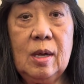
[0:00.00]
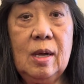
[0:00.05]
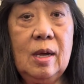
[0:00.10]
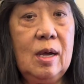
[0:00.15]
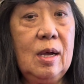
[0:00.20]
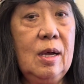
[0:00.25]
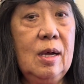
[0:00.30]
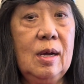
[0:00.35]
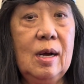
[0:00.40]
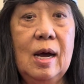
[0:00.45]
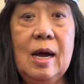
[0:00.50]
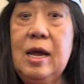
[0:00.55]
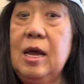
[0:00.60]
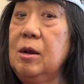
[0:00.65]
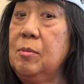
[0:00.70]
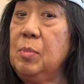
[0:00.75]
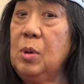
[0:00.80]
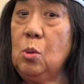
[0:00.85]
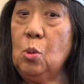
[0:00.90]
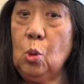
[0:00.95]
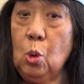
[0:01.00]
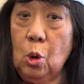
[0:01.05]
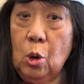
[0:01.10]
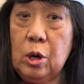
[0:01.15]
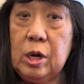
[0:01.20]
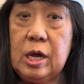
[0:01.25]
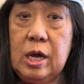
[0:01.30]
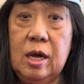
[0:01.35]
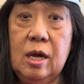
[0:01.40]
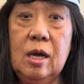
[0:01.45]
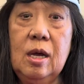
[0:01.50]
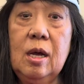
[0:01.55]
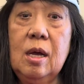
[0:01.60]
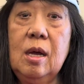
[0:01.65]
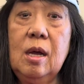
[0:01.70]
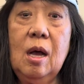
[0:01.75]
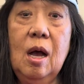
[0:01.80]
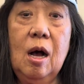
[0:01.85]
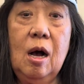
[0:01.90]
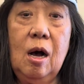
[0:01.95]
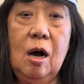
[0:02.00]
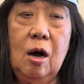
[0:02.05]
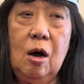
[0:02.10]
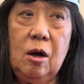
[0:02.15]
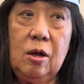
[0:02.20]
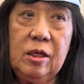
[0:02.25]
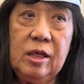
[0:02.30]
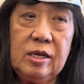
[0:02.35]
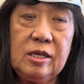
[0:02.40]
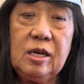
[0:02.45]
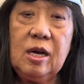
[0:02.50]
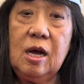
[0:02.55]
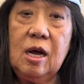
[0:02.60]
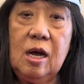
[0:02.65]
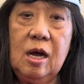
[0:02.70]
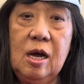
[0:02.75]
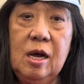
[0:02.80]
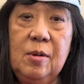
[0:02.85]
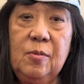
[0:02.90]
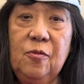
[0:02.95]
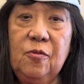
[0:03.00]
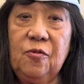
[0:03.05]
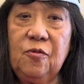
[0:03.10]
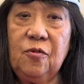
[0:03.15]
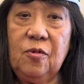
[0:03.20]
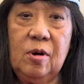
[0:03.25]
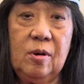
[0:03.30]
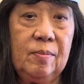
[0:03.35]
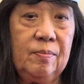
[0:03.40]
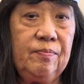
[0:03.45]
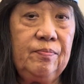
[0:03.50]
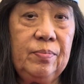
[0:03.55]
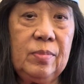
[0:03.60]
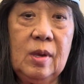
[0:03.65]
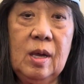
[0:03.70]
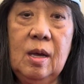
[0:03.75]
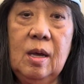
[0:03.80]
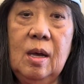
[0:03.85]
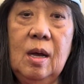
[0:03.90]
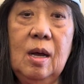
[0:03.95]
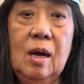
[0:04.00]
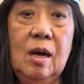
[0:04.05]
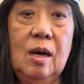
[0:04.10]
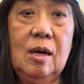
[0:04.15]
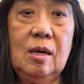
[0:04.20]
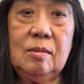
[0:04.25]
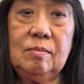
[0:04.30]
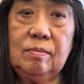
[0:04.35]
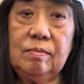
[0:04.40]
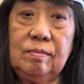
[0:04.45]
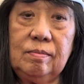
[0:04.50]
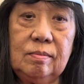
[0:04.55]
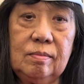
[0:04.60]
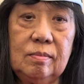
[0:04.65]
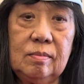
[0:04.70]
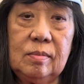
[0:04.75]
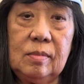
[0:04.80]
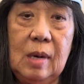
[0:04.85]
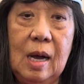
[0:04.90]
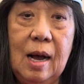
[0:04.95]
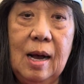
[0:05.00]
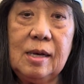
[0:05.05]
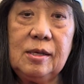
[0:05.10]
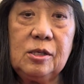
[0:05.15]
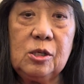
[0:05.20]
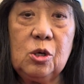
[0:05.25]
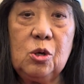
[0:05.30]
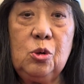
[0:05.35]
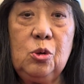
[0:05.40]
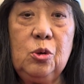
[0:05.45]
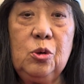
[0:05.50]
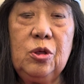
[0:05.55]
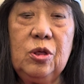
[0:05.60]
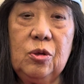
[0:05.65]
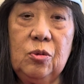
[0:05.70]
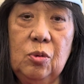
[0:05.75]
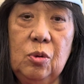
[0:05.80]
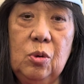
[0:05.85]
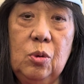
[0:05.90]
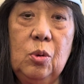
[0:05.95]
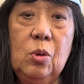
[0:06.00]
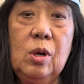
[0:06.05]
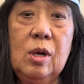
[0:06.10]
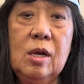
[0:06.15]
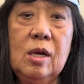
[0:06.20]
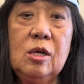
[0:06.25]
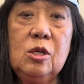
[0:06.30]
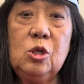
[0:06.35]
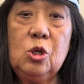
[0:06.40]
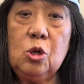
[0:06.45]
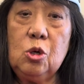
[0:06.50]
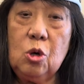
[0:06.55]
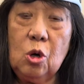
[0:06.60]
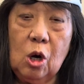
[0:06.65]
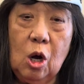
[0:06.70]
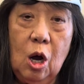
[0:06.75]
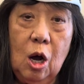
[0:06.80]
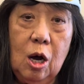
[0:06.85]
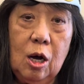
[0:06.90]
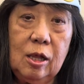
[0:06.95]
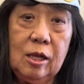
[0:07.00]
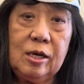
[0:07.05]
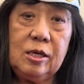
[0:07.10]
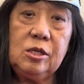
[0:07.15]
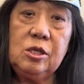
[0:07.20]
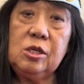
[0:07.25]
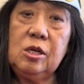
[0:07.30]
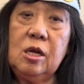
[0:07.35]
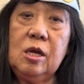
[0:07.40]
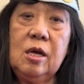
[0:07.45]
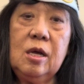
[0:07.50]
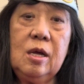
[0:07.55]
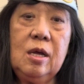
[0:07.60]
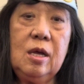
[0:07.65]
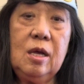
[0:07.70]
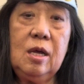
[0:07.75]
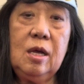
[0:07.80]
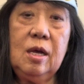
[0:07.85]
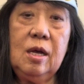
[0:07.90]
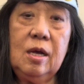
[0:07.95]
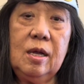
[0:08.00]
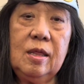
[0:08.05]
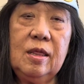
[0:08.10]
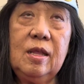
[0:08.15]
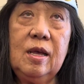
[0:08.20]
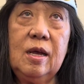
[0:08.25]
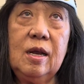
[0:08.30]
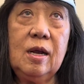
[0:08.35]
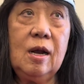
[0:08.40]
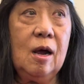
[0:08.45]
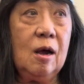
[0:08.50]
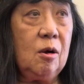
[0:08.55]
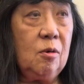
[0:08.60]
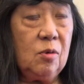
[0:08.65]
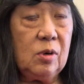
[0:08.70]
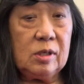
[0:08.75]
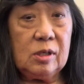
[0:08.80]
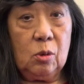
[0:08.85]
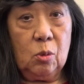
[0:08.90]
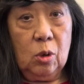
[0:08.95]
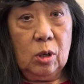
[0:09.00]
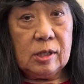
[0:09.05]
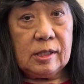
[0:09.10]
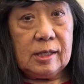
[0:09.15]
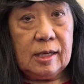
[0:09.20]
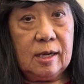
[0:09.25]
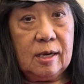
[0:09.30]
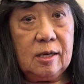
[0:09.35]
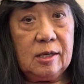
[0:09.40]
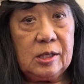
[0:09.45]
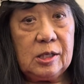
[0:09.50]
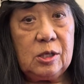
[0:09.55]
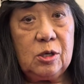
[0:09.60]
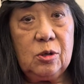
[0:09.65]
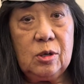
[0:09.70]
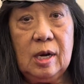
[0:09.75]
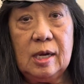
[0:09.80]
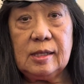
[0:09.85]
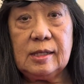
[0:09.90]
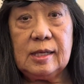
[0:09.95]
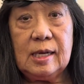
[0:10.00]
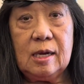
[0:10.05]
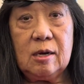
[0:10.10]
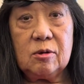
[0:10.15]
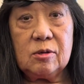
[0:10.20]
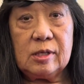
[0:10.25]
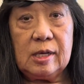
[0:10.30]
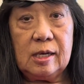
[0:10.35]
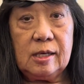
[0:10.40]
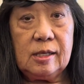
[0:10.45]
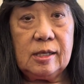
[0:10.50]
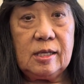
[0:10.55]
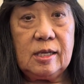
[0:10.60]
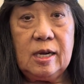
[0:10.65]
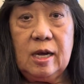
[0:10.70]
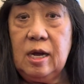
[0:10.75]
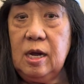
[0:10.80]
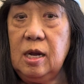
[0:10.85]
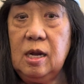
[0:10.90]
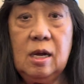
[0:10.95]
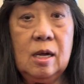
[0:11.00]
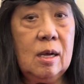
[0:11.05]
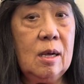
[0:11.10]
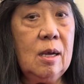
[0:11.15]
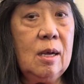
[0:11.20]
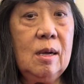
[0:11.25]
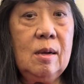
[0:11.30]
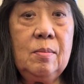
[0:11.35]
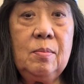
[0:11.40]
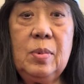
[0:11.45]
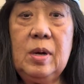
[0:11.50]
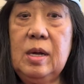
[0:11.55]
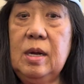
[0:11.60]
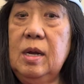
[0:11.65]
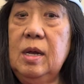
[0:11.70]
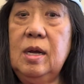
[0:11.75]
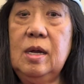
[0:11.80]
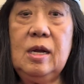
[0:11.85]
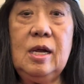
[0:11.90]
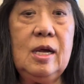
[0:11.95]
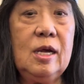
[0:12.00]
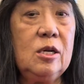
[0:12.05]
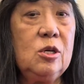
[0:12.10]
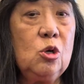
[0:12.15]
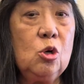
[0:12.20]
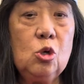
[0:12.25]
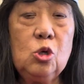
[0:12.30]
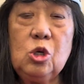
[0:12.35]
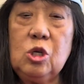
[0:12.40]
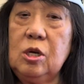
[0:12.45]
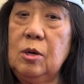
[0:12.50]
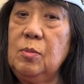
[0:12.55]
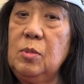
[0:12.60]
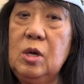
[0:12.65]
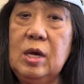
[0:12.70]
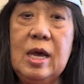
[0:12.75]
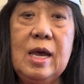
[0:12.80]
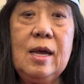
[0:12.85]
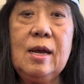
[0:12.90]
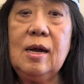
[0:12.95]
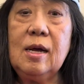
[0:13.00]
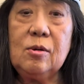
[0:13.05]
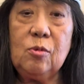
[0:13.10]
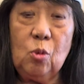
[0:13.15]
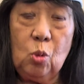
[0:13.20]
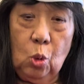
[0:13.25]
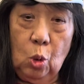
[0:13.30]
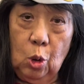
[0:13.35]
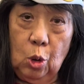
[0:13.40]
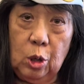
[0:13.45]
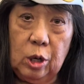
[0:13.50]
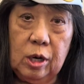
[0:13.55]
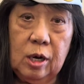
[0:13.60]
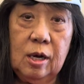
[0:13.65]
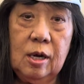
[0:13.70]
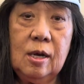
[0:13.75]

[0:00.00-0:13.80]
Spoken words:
And I had been working all the time from high school through junior college, and then I was a work study student at San Jose State, but in internship, you cannot work.